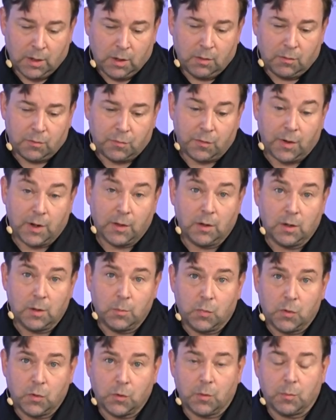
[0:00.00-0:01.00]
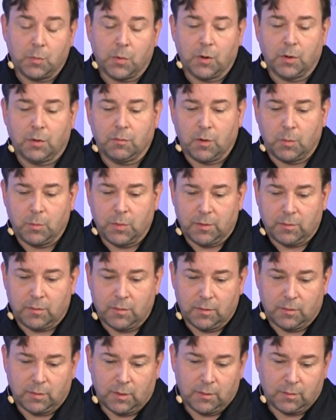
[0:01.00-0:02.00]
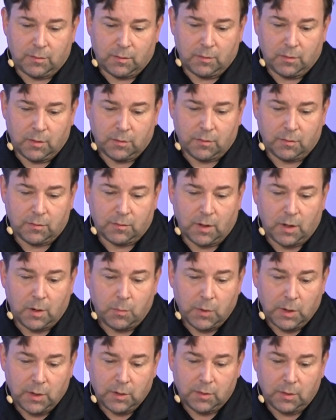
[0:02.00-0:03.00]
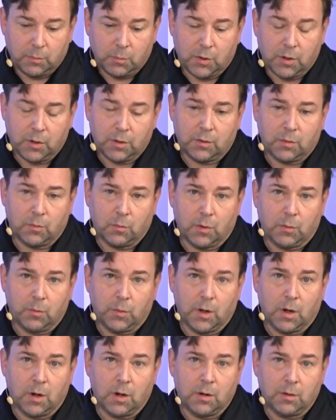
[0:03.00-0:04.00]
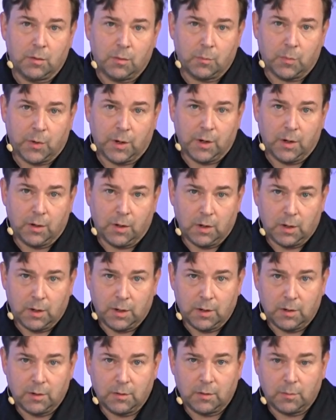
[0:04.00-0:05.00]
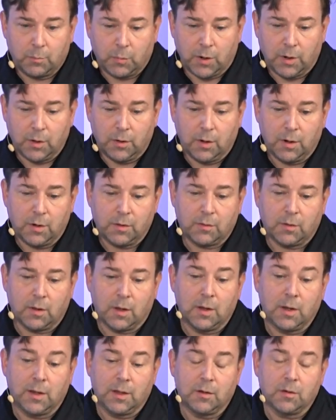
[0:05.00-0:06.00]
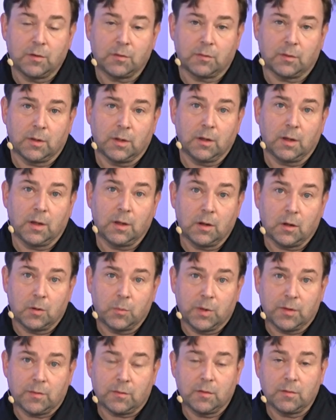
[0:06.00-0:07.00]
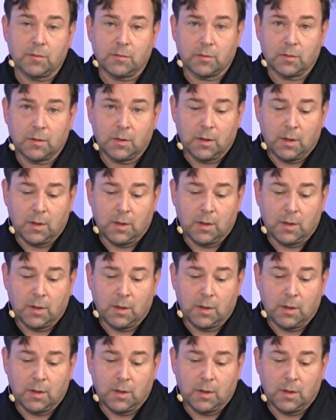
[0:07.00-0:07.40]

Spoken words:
Final important part of our business is the sustainability part, where we are pioneers and leaders in our business.